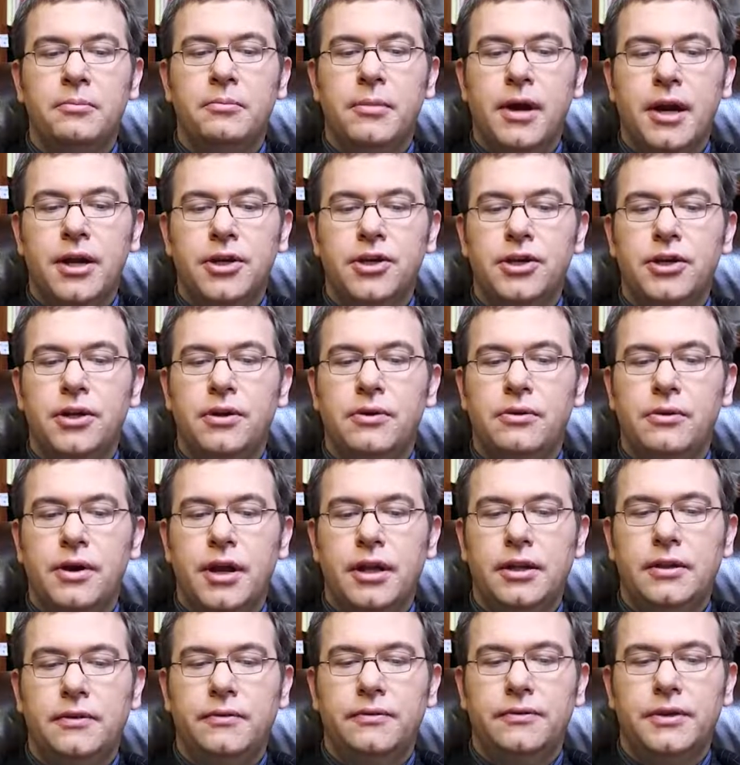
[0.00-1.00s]
marginal
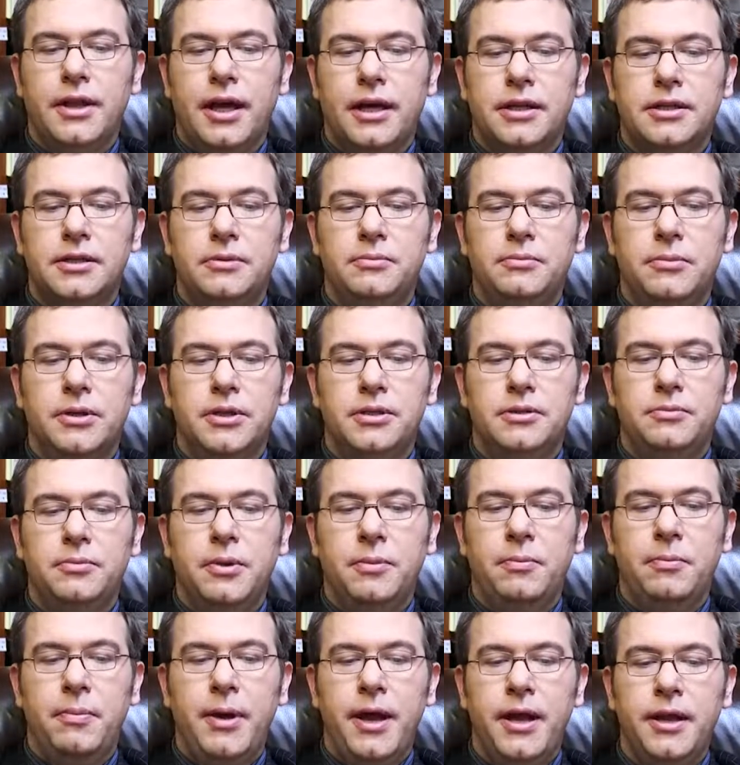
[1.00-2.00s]
rate of tax must be
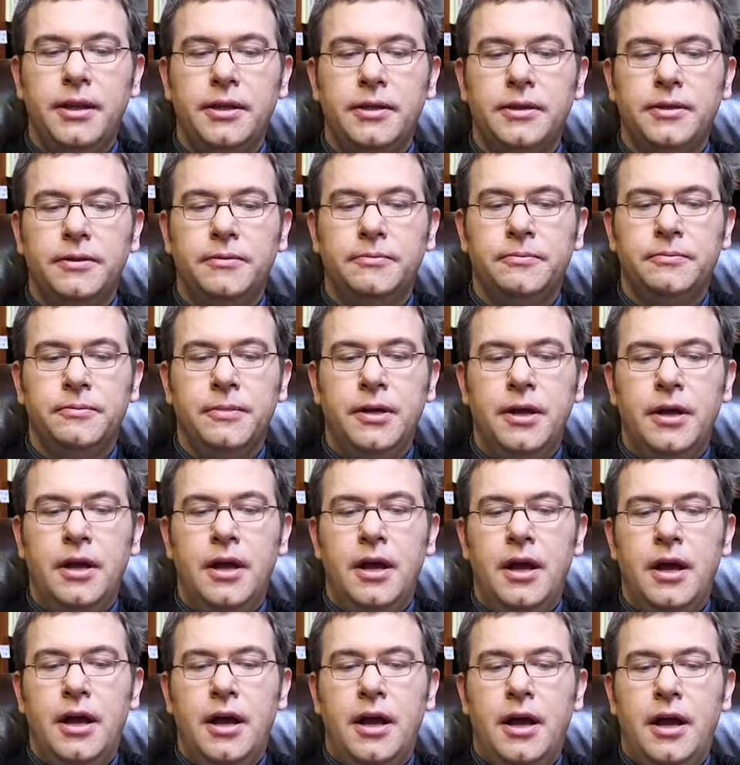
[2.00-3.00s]
paid.
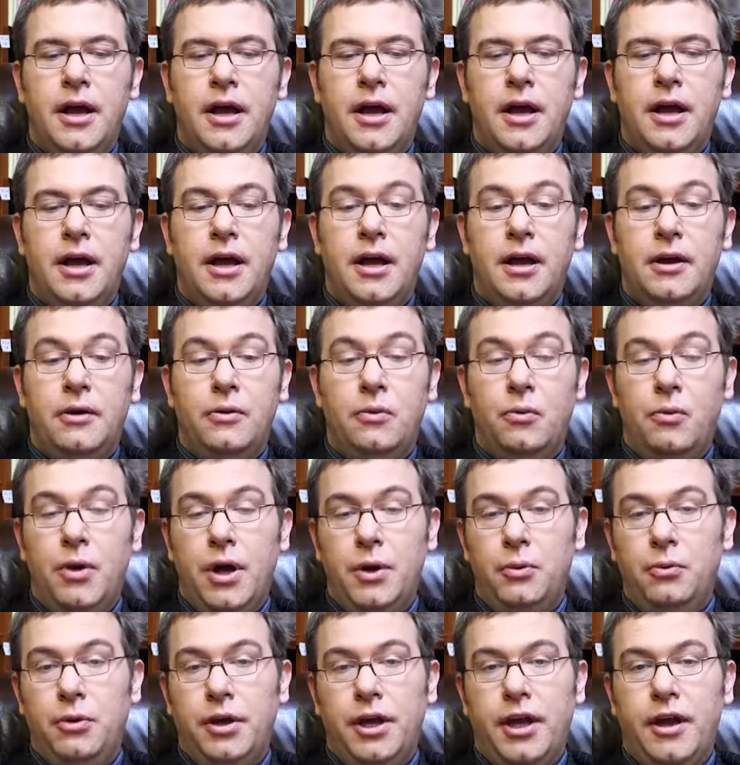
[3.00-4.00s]

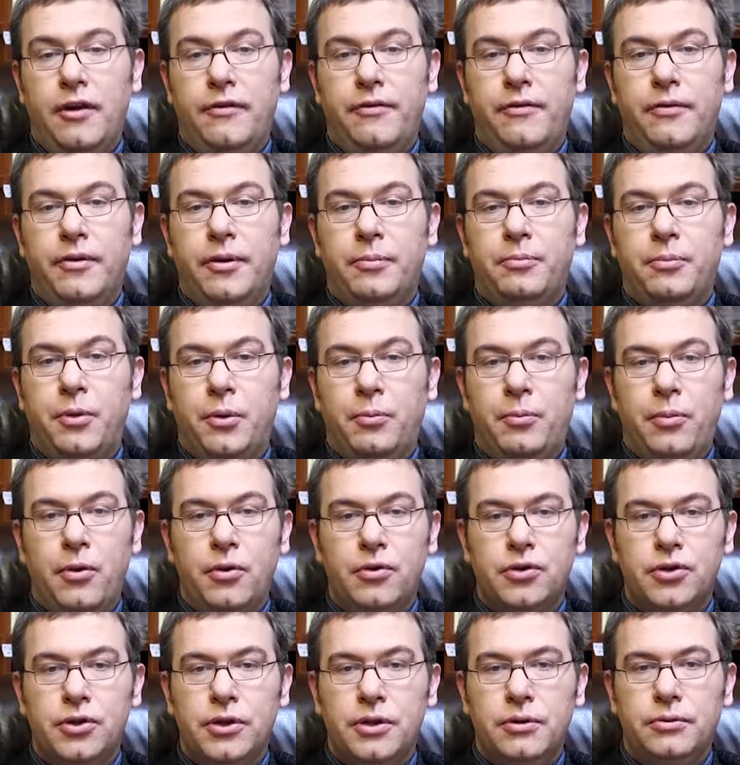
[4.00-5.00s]
When we have a
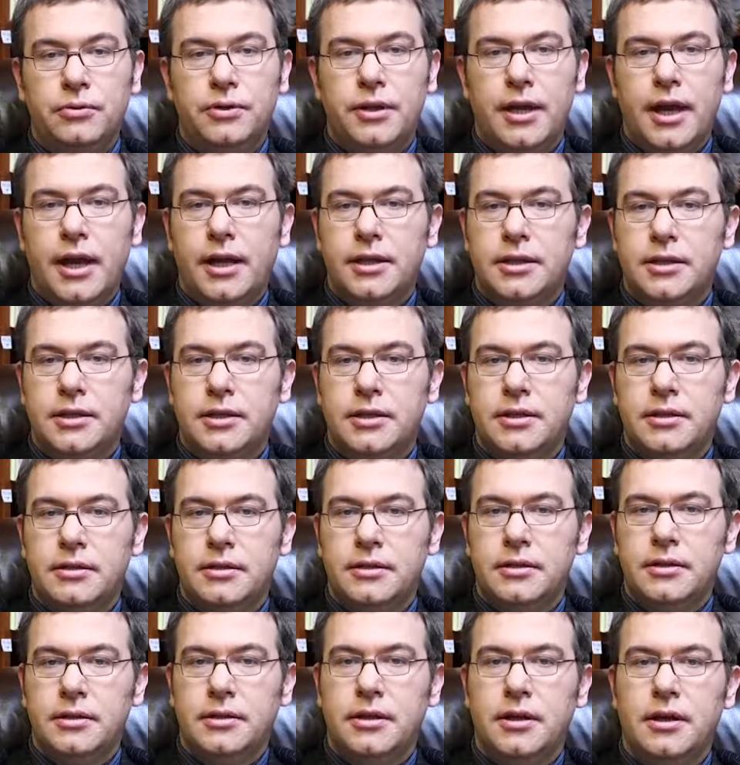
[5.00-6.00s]
proportional tax,
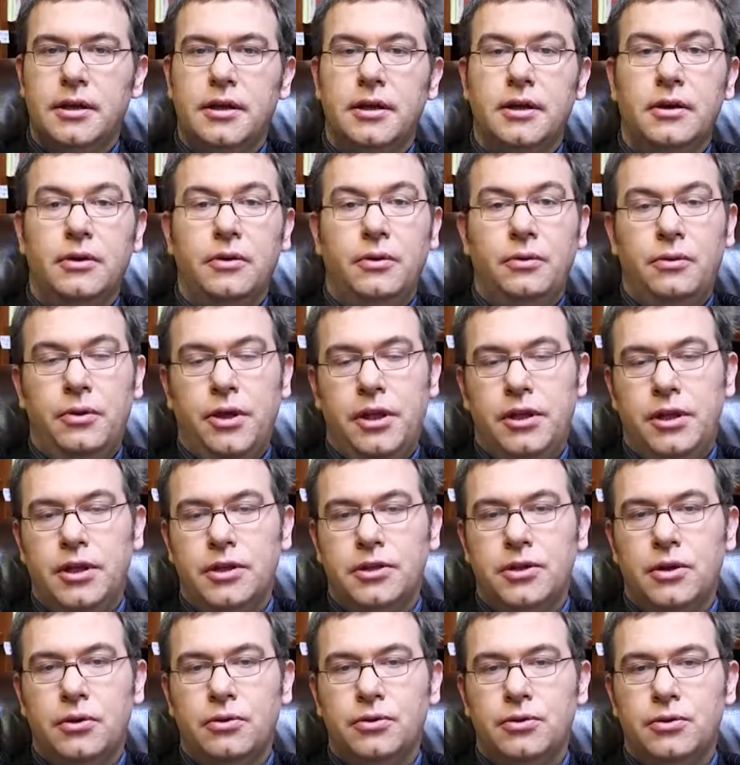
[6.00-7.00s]
it
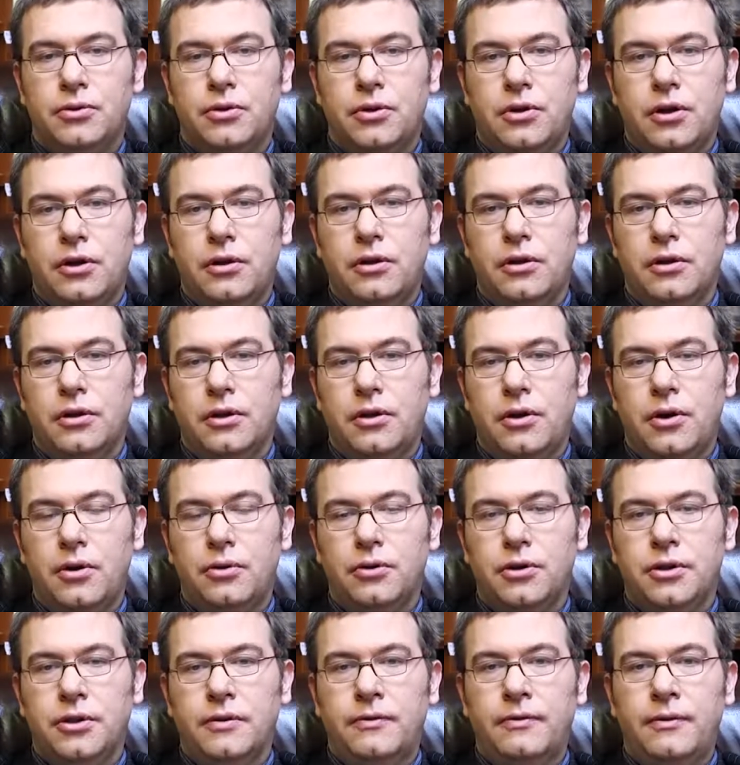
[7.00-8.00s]
is also
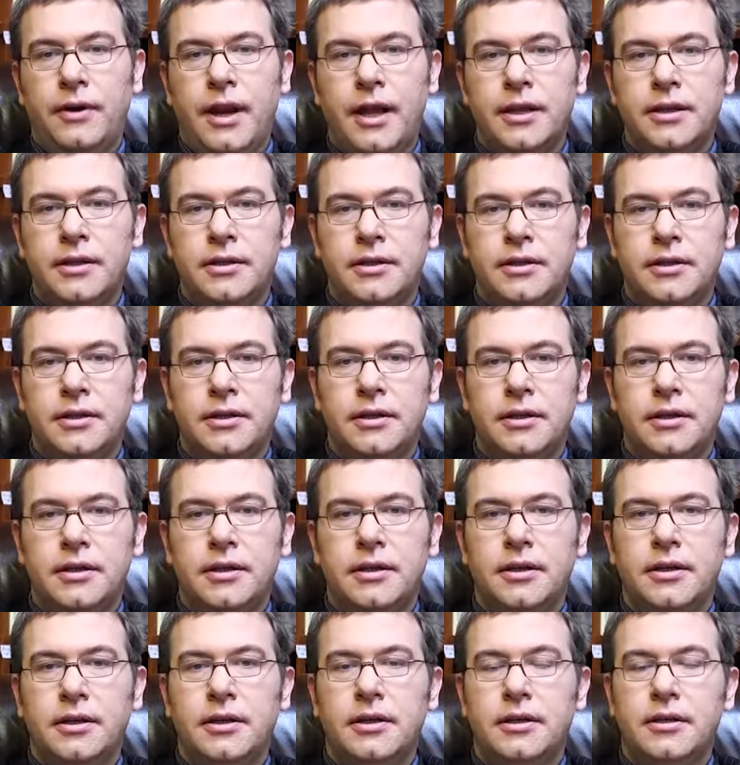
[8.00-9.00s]
called flat
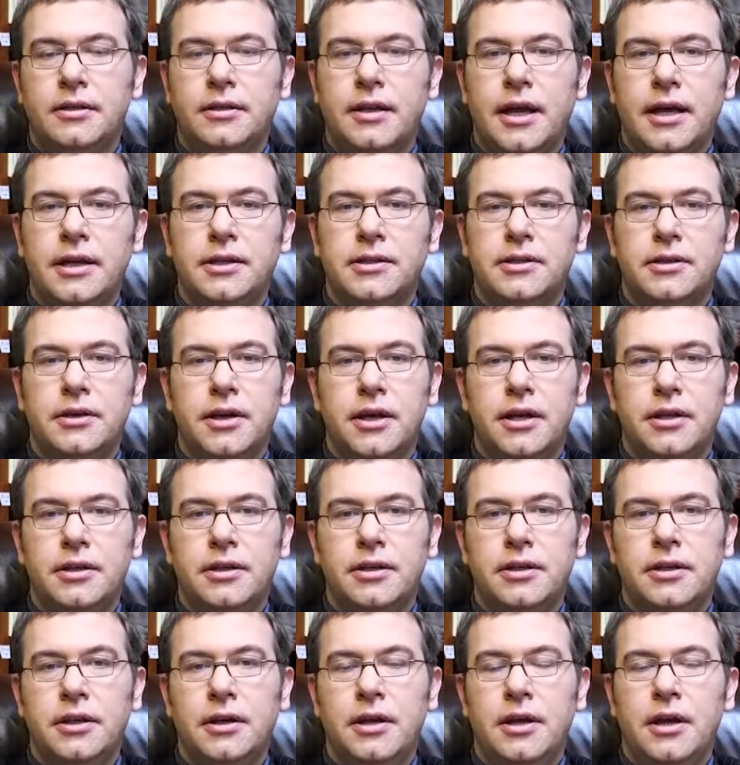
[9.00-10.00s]
tax
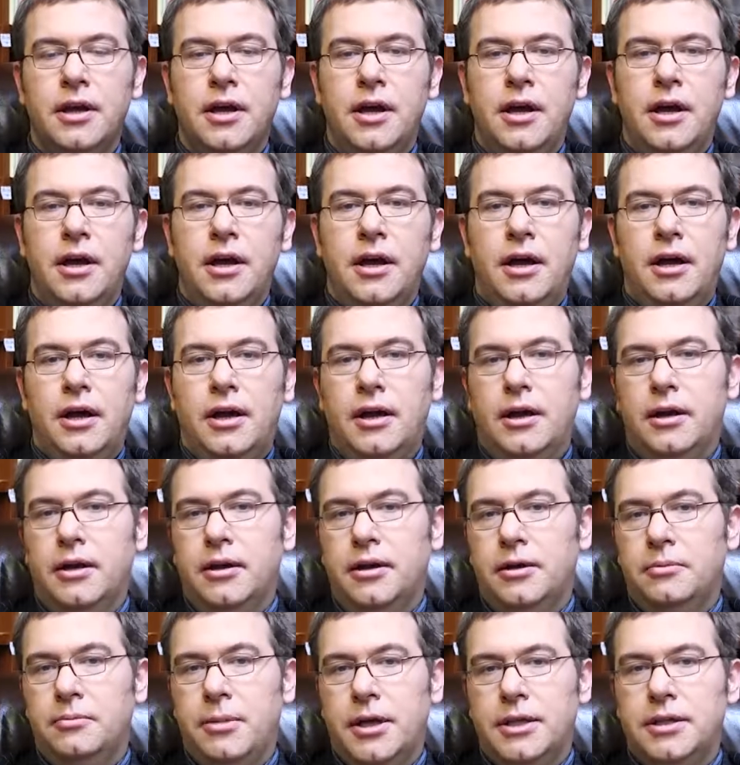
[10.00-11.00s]
rate.
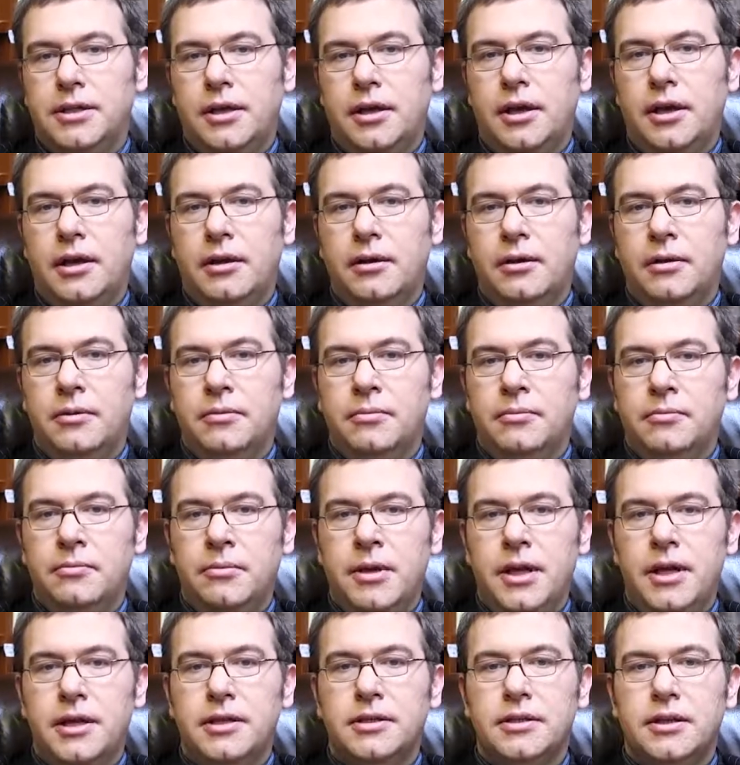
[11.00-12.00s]
It basically
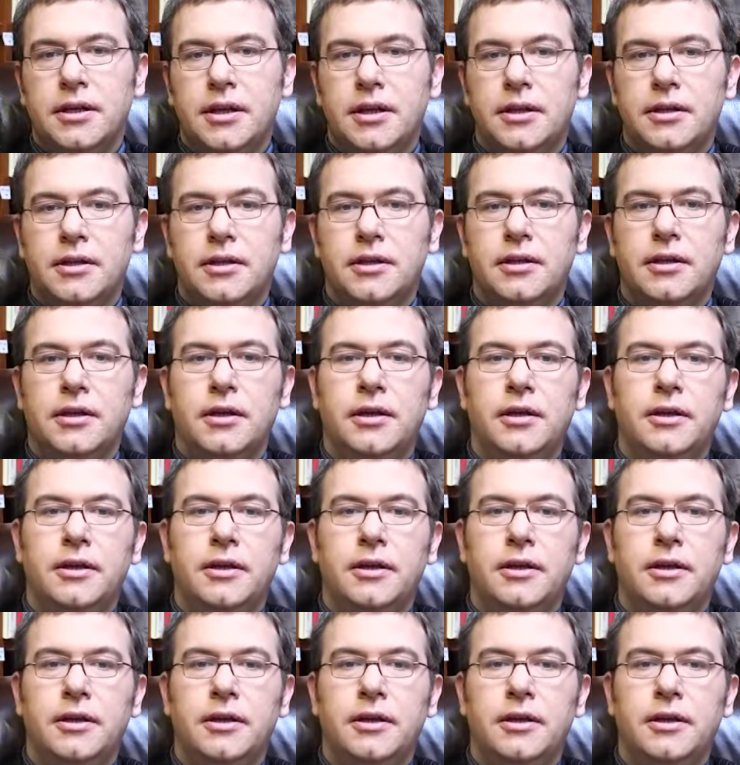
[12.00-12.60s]
means that